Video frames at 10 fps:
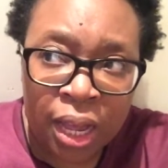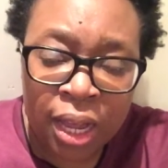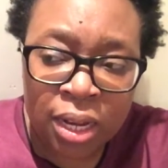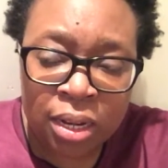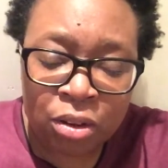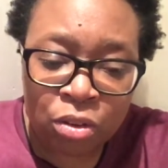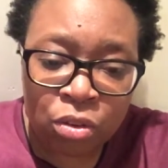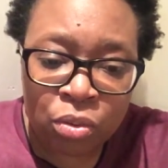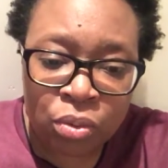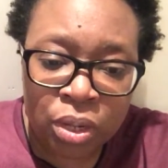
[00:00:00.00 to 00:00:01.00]
And, you
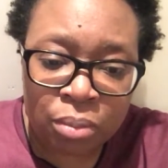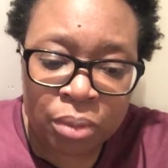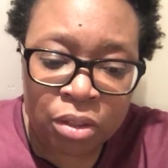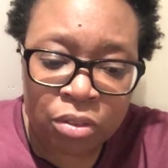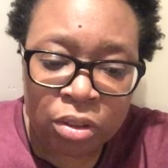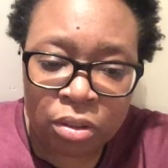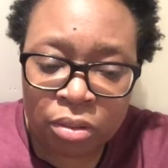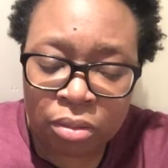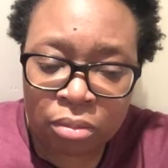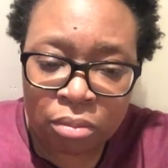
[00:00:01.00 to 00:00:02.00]
know, my son
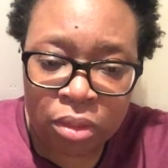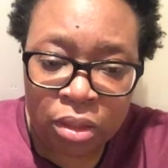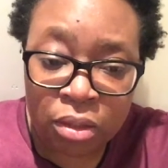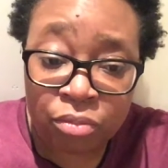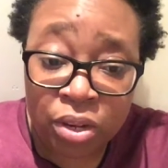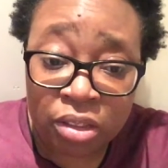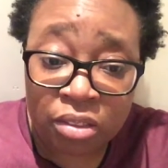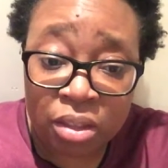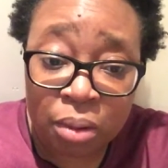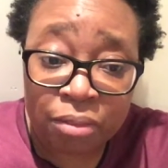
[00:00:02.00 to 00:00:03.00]
didn't really
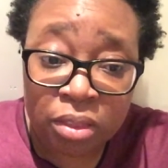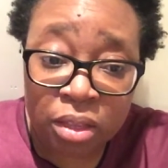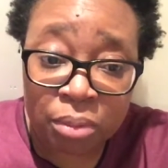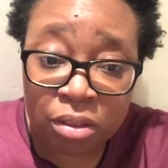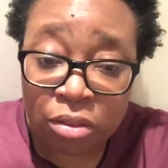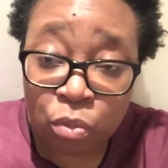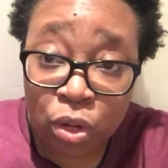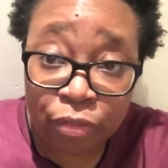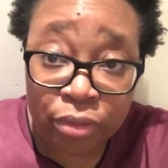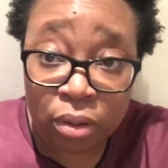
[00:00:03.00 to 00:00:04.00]
see him after that. My son
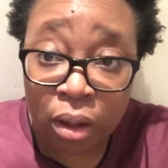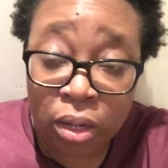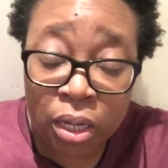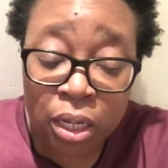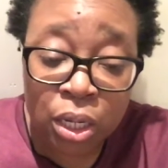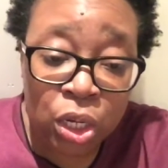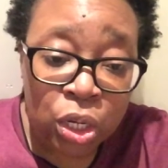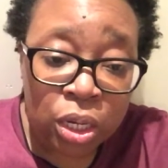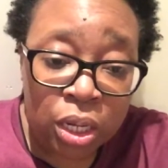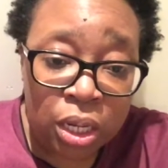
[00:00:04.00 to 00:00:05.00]
went off to
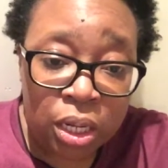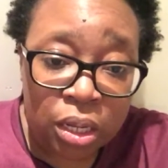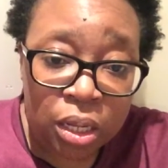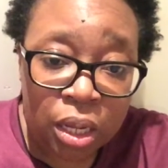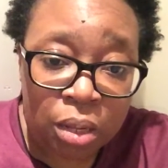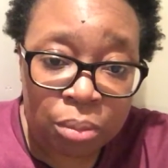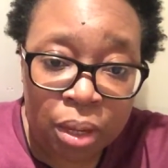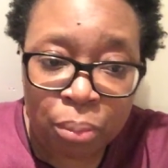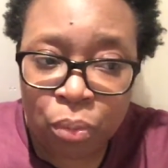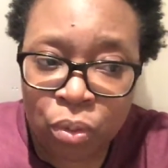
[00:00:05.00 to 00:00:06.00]
college.
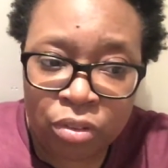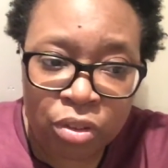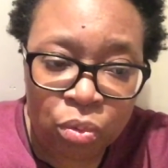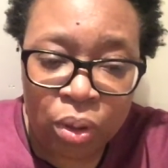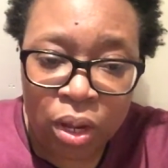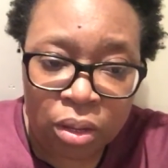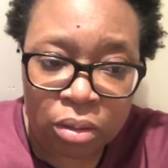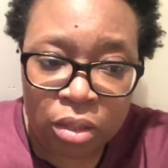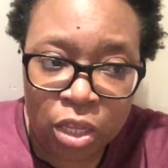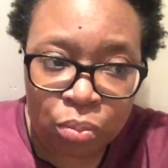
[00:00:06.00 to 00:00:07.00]
But once in a
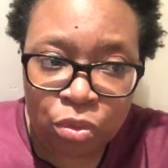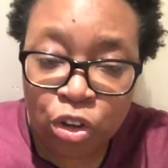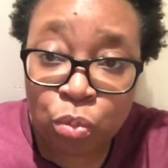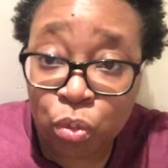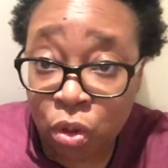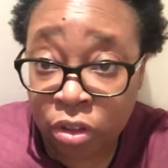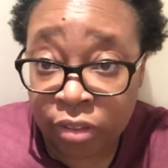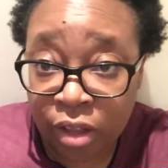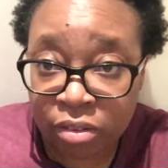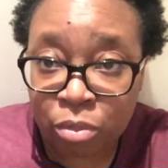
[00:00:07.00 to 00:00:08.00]
while, Shawn would
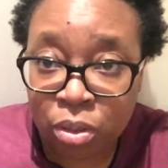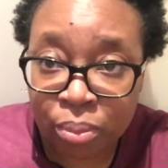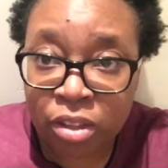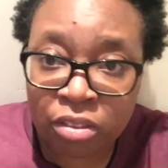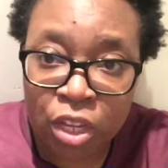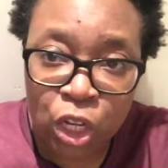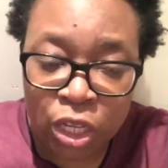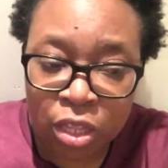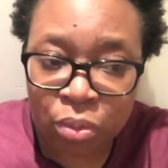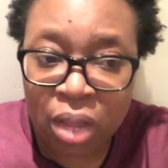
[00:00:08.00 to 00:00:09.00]
contact him on the
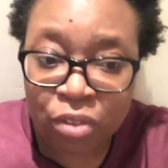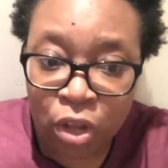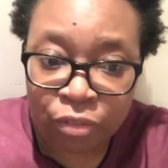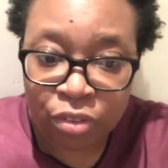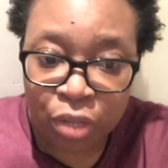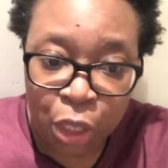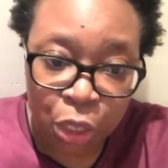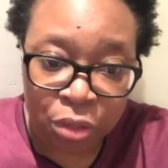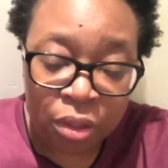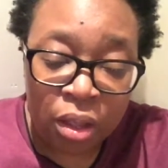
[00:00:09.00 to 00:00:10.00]
PlayStation and they will have a
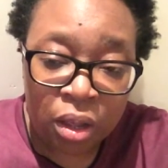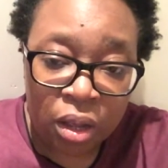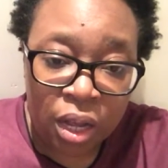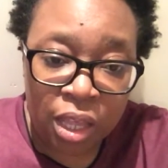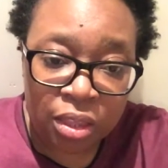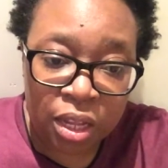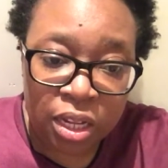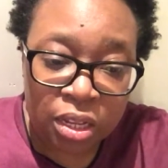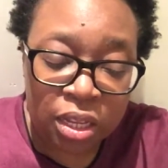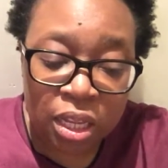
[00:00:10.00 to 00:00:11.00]
conversation. And then
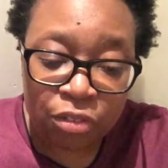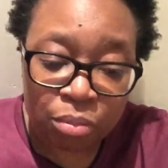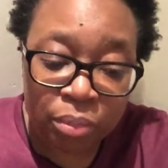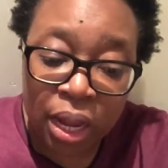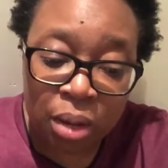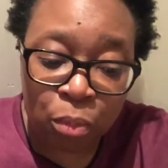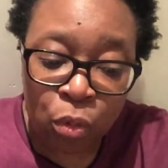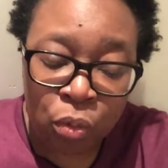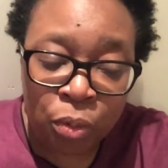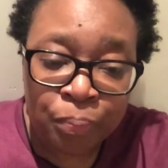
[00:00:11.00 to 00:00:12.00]
he didn't hear from him
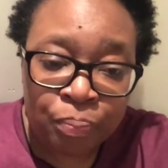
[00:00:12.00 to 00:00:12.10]
anymore.